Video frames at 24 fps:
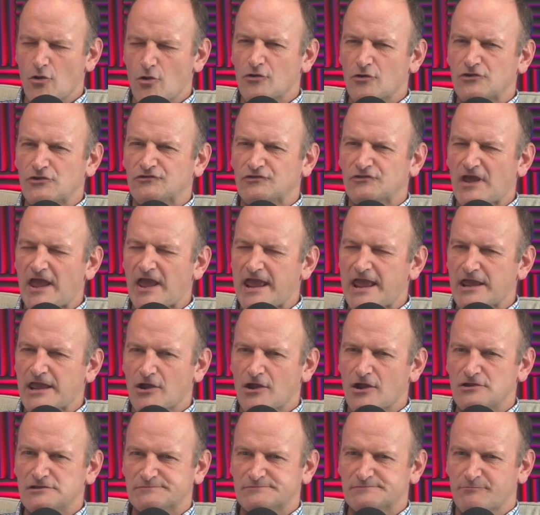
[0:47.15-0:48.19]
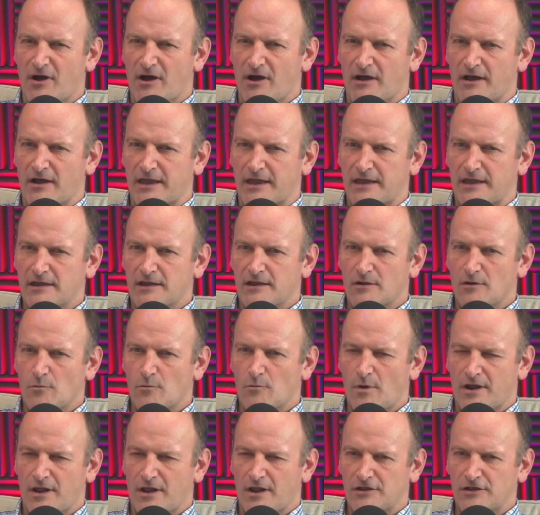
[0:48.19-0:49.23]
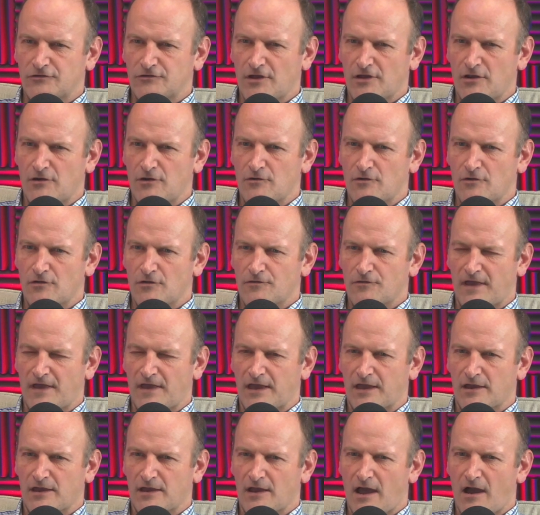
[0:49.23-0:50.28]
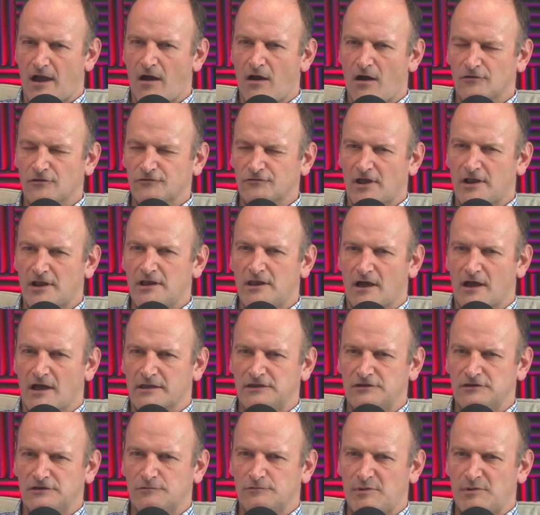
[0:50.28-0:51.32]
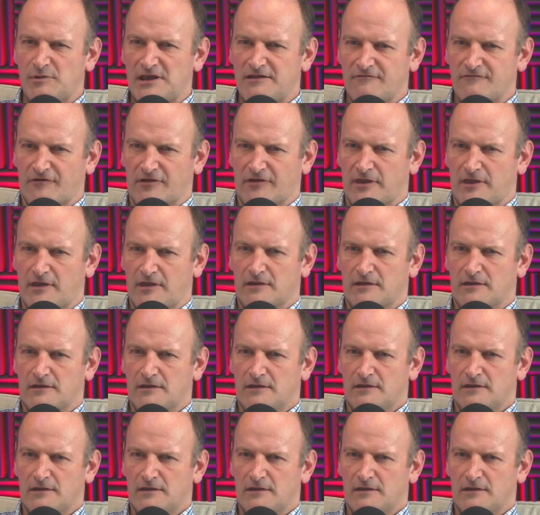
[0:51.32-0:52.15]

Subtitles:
Not a day goes by when I don't think, aren't I lucky to be living here?